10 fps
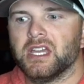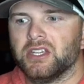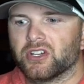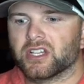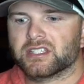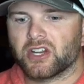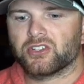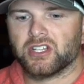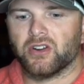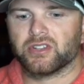you're going to start
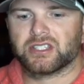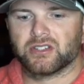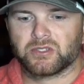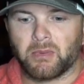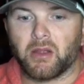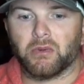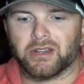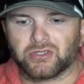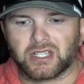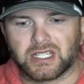to notice those bite
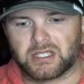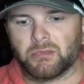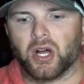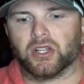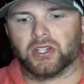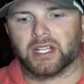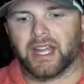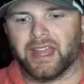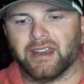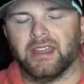windows get smaller
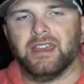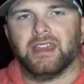again